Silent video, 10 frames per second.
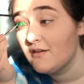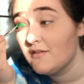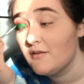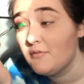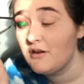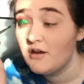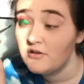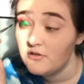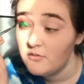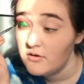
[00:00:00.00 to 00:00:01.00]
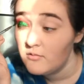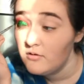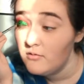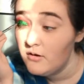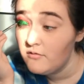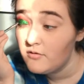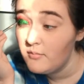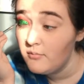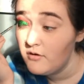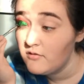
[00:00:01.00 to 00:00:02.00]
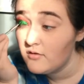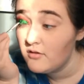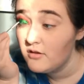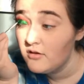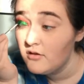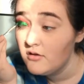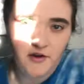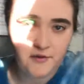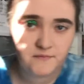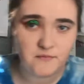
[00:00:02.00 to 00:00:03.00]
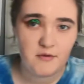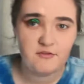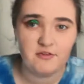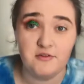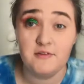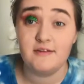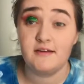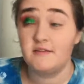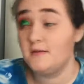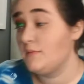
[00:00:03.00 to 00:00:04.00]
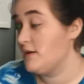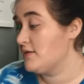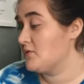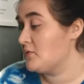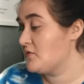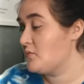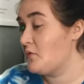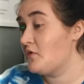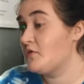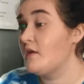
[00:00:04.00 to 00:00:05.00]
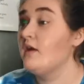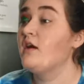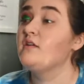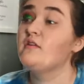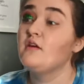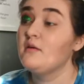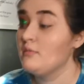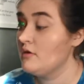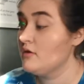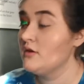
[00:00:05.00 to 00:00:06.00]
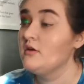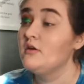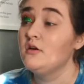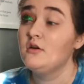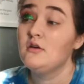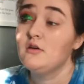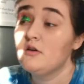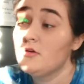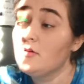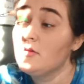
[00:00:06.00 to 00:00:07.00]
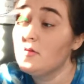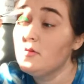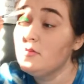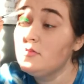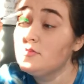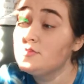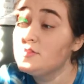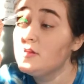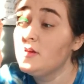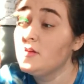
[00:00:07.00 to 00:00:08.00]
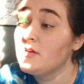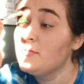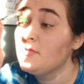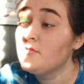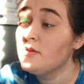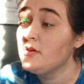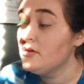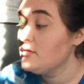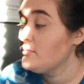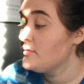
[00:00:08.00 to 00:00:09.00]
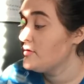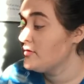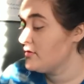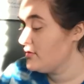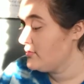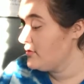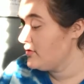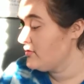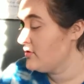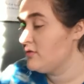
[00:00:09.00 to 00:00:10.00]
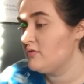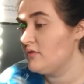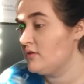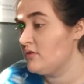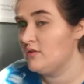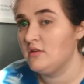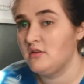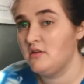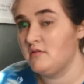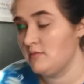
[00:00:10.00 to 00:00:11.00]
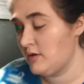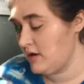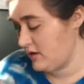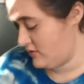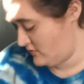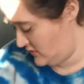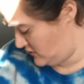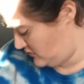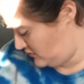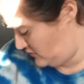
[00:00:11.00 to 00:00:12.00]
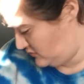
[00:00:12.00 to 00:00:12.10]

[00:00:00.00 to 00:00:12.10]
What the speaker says: not going to set, but it actually works really well for me personally. Sorry, my friend was texting me because we're supposed to hang out today, but She can't come over here, but I'm not really feeling the leaving my house.